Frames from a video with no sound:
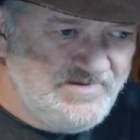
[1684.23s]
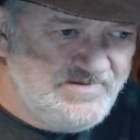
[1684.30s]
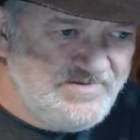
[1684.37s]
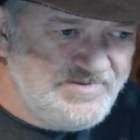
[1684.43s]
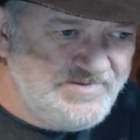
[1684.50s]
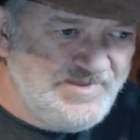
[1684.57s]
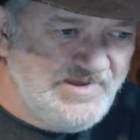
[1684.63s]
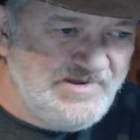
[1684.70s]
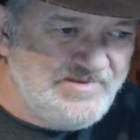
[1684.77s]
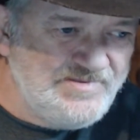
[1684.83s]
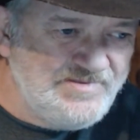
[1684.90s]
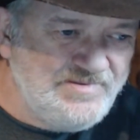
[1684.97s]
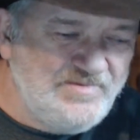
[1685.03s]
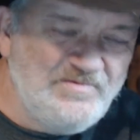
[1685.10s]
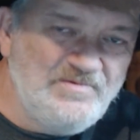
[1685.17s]
the
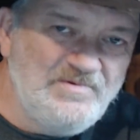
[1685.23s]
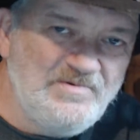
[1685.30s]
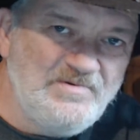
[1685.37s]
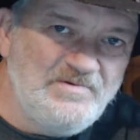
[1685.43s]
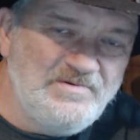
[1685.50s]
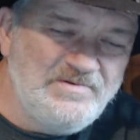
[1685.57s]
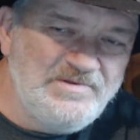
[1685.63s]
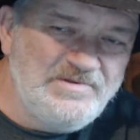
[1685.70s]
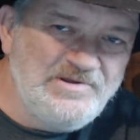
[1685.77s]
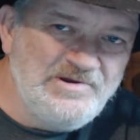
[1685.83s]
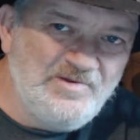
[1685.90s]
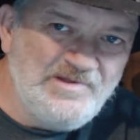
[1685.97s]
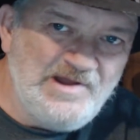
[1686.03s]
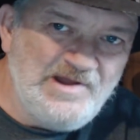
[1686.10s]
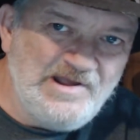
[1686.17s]
you know
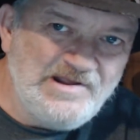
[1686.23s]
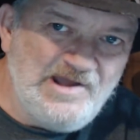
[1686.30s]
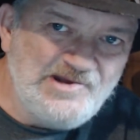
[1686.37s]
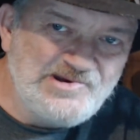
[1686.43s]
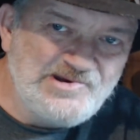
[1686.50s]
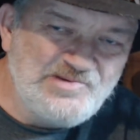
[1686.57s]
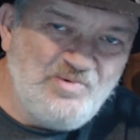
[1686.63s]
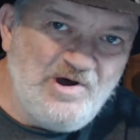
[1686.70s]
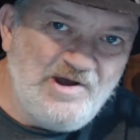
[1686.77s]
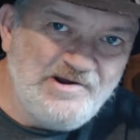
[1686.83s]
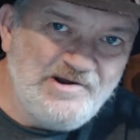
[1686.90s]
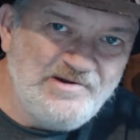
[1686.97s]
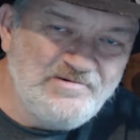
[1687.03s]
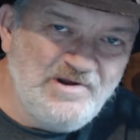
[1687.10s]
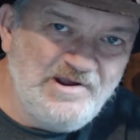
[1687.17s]
that I got
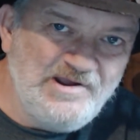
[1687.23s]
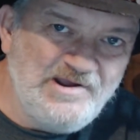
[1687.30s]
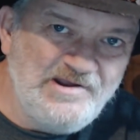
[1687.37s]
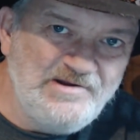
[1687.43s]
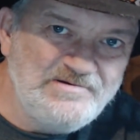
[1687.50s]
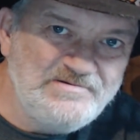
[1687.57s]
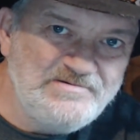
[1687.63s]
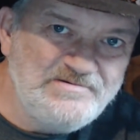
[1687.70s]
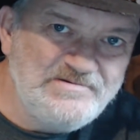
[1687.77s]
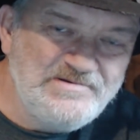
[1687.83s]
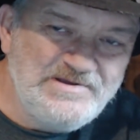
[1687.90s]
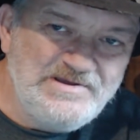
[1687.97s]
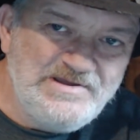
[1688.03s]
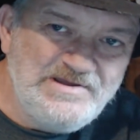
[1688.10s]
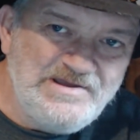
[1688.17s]
swatted, right?
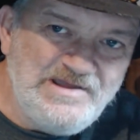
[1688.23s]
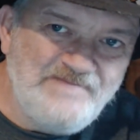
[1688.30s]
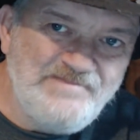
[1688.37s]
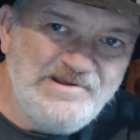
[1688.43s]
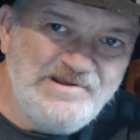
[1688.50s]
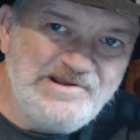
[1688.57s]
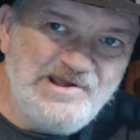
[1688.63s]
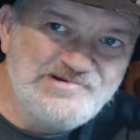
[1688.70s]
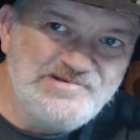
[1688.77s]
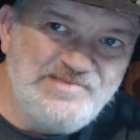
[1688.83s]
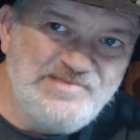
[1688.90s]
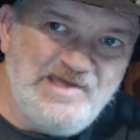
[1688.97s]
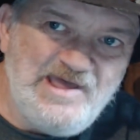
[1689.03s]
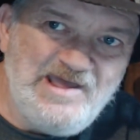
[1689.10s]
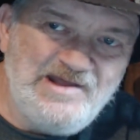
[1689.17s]
And because of
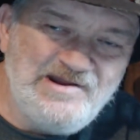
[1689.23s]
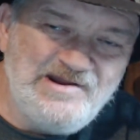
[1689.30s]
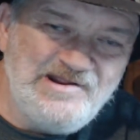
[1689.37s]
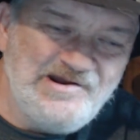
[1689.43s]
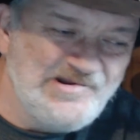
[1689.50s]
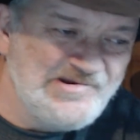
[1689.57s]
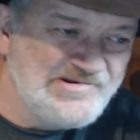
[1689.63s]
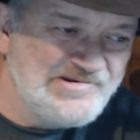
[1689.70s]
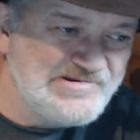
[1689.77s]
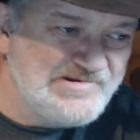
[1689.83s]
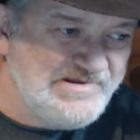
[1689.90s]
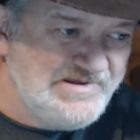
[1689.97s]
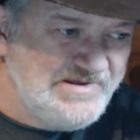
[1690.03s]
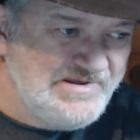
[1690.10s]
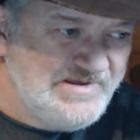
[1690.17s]
that,
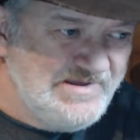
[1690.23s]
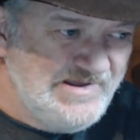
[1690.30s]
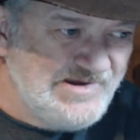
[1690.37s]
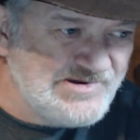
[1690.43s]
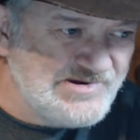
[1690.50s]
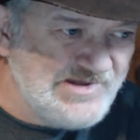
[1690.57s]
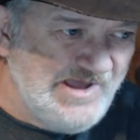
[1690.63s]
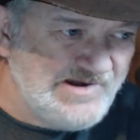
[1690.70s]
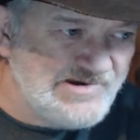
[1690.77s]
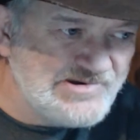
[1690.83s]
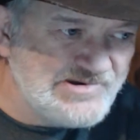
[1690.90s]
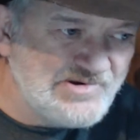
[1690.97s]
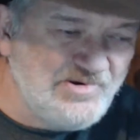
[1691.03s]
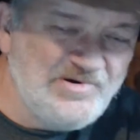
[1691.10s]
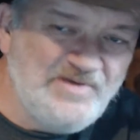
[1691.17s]
it's kind of
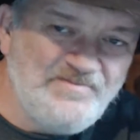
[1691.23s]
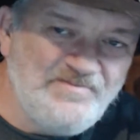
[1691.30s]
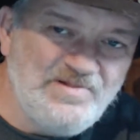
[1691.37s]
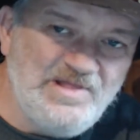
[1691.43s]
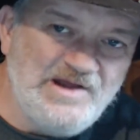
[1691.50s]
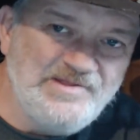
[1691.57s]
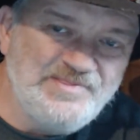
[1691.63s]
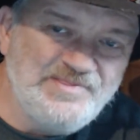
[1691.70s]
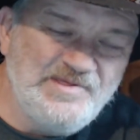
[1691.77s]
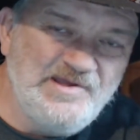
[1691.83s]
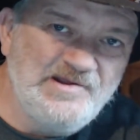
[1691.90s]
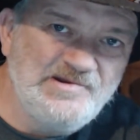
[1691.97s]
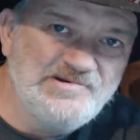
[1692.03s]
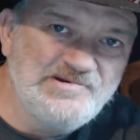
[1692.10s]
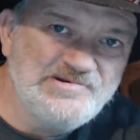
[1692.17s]
screwed up a lot of
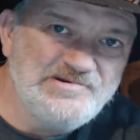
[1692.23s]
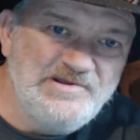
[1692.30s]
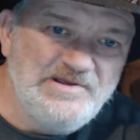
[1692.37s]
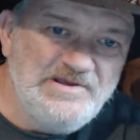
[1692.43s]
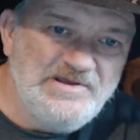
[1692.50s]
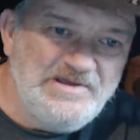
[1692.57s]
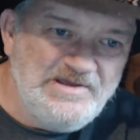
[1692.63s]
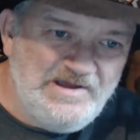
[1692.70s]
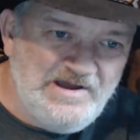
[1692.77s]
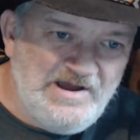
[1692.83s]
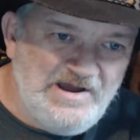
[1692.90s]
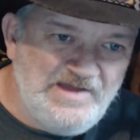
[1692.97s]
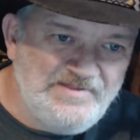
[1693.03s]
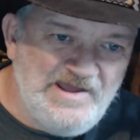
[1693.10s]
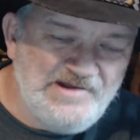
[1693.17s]
things
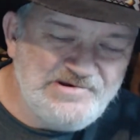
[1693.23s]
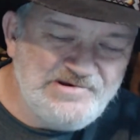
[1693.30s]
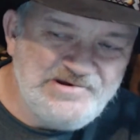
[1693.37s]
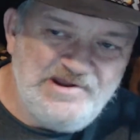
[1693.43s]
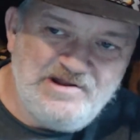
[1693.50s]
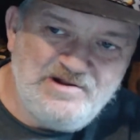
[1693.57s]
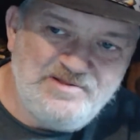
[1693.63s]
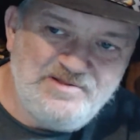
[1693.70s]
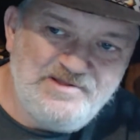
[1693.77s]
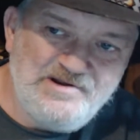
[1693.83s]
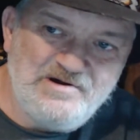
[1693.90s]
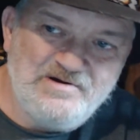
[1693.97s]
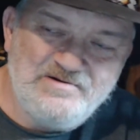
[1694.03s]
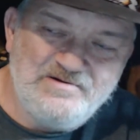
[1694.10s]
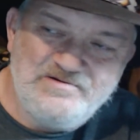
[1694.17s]
on that channel there.